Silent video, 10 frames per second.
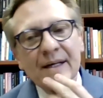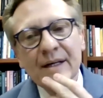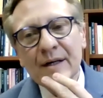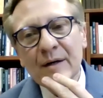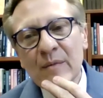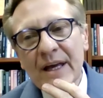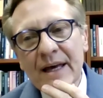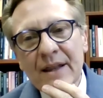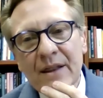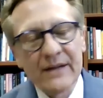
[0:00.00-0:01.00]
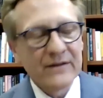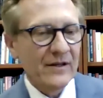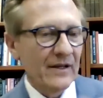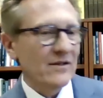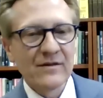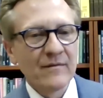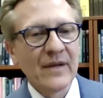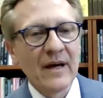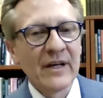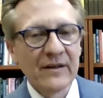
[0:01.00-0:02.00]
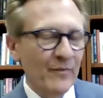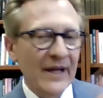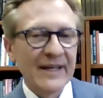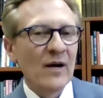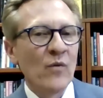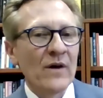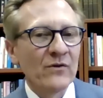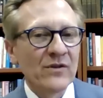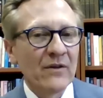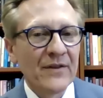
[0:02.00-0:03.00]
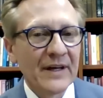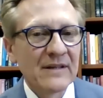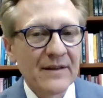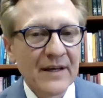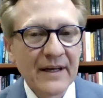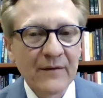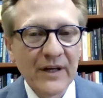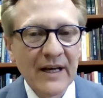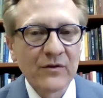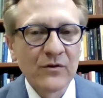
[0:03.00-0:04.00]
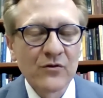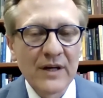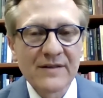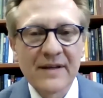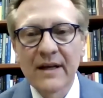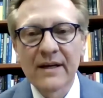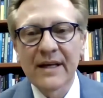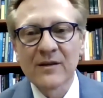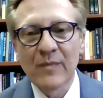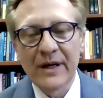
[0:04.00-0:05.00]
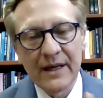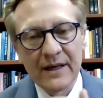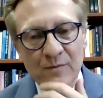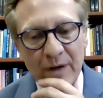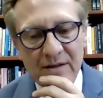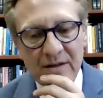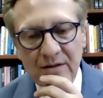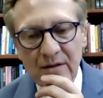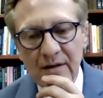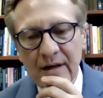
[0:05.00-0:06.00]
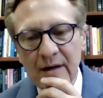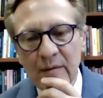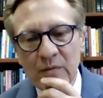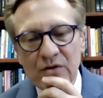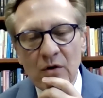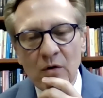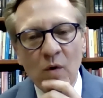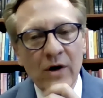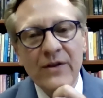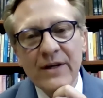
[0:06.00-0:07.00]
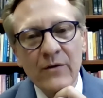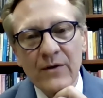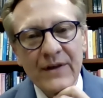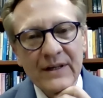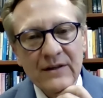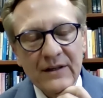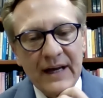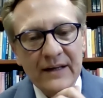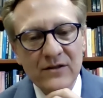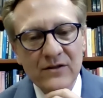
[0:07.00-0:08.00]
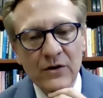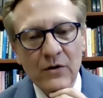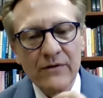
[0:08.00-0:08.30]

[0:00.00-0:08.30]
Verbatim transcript: um, and that takes us, I mean, depending on what those other things, I think we'd have to address that on a case by case basis. Um, so what are the other things that the taxes are